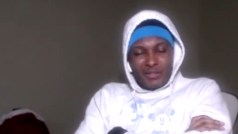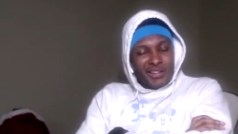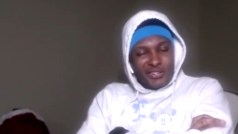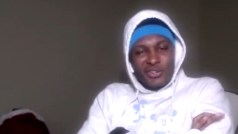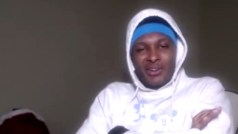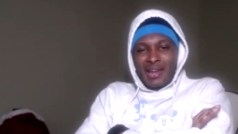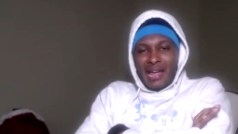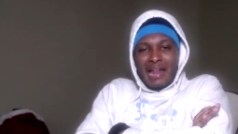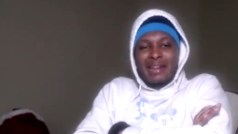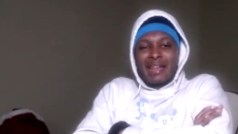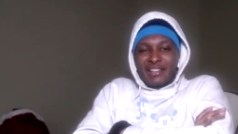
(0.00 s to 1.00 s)
so they
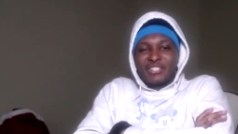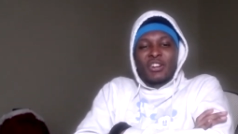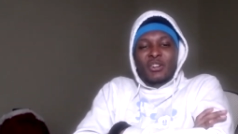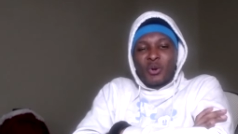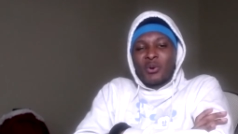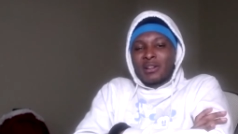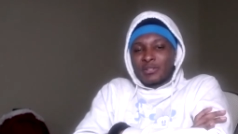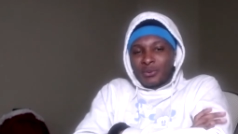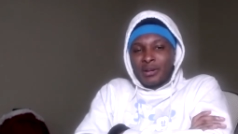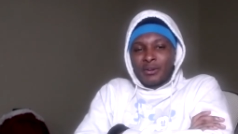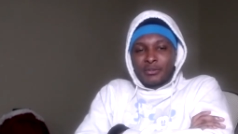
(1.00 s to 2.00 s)
got a nice young core as
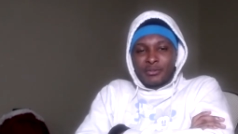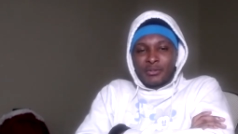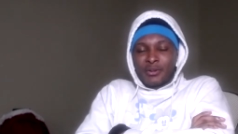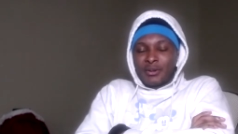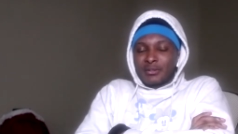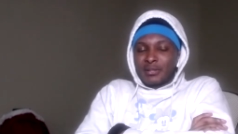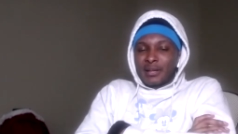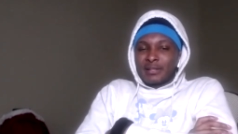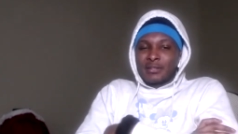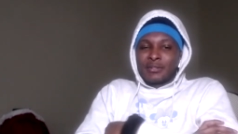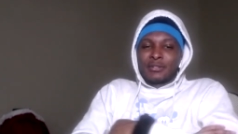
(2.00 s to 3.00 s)
well. You know what I'm saying?
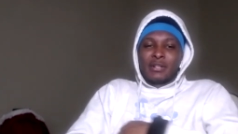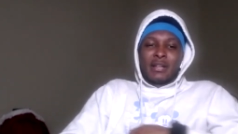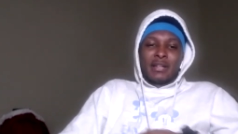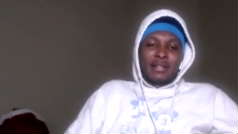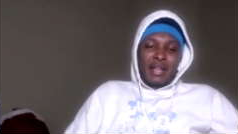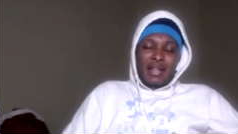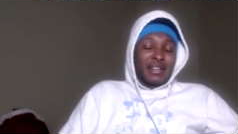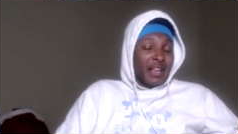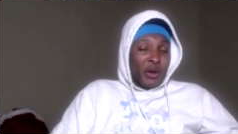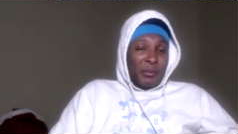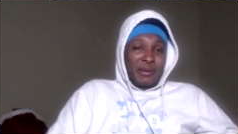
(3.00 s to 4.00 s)
So they
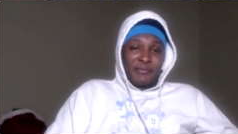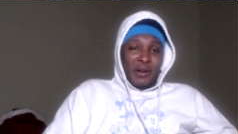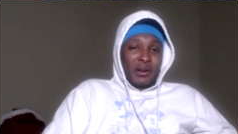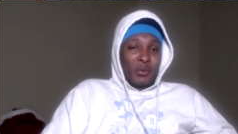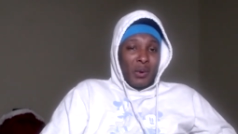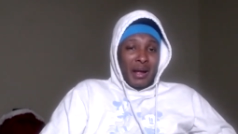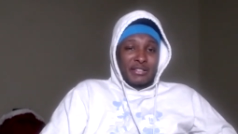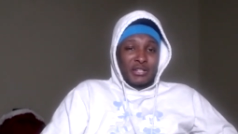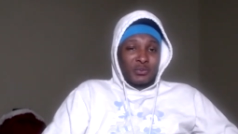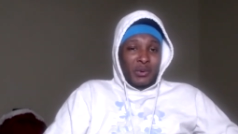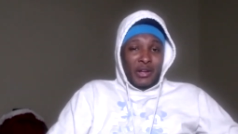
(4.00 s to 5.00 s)
they gonna be fun to watch
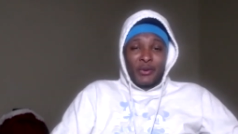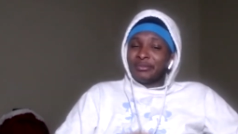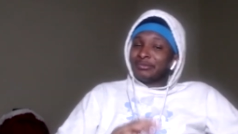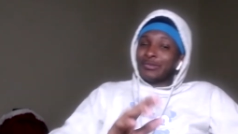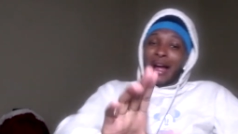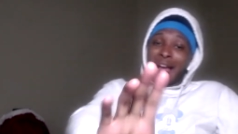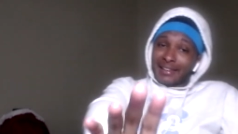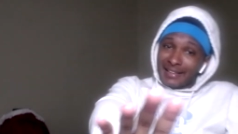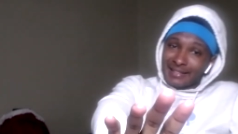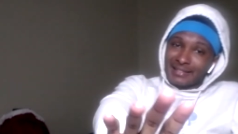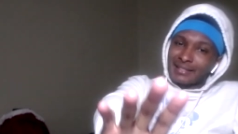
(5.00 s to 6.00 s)
as well.
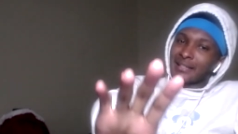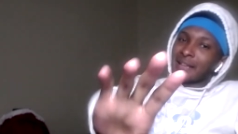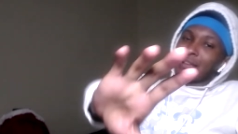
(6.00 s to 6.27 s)
Rockets.